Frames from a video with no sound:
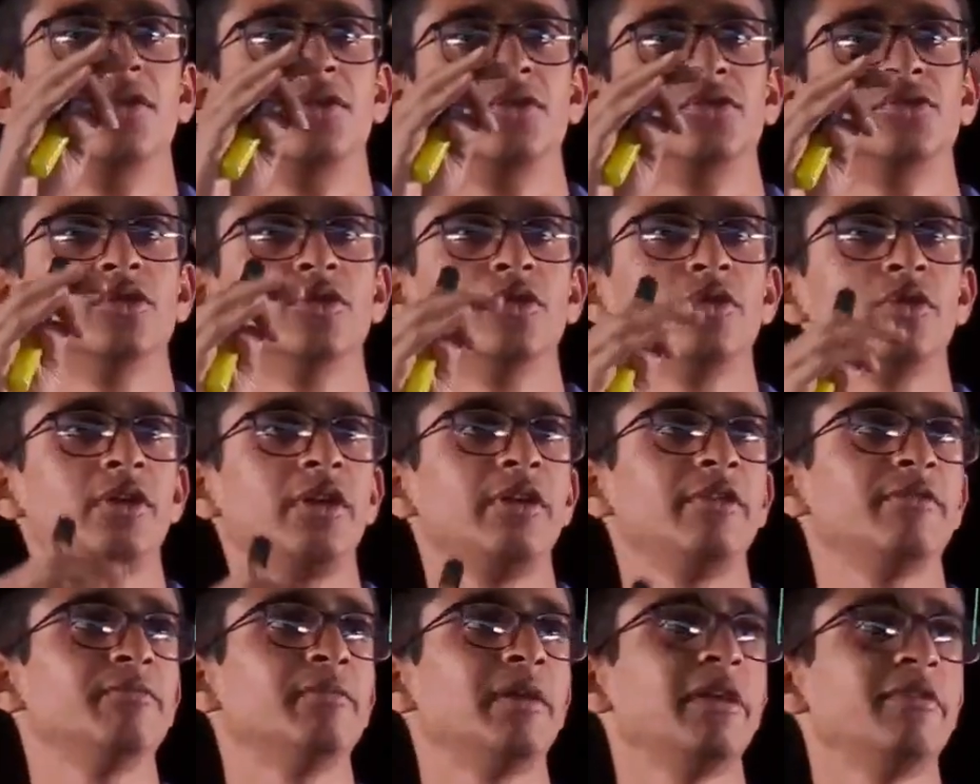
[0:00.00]
So
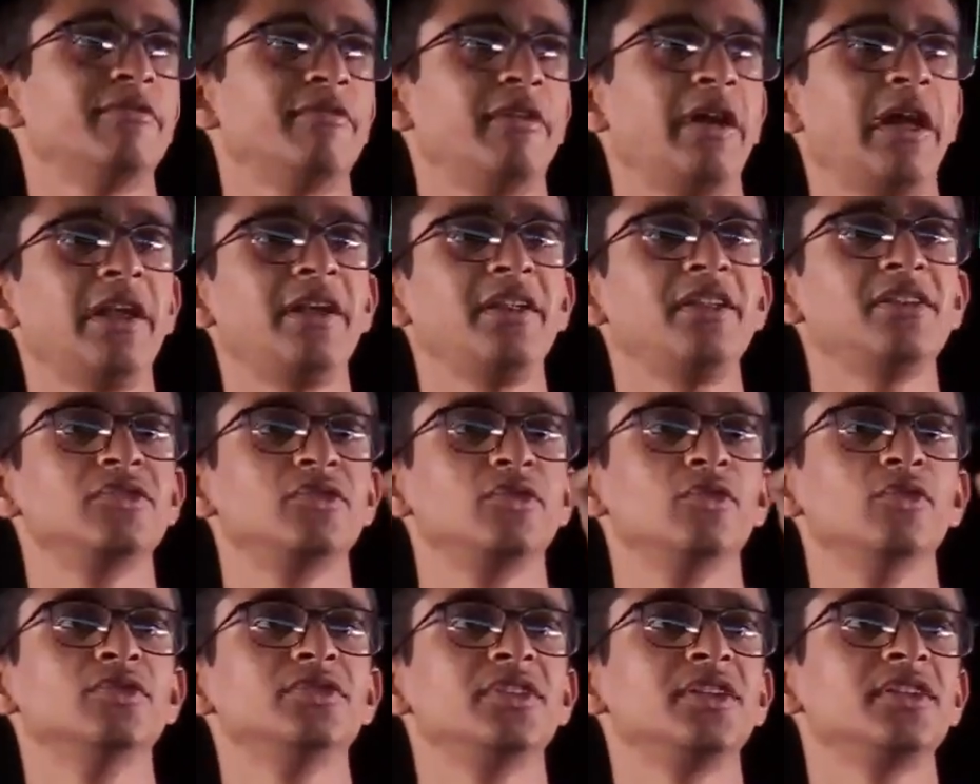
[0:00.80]
if my fan is
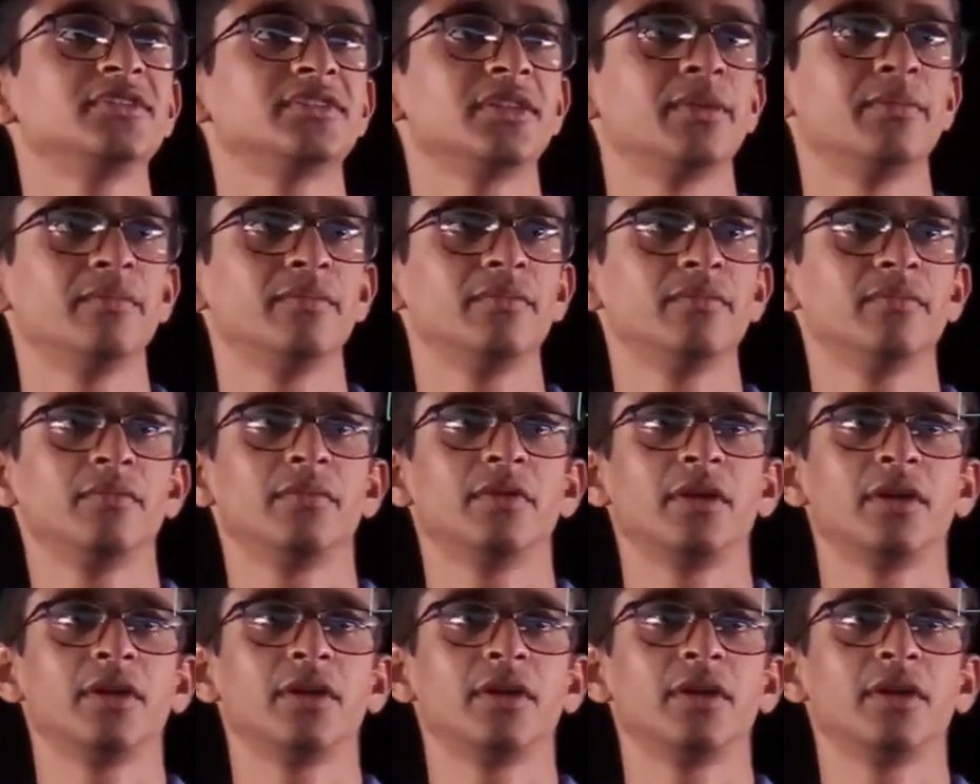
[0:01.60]
using some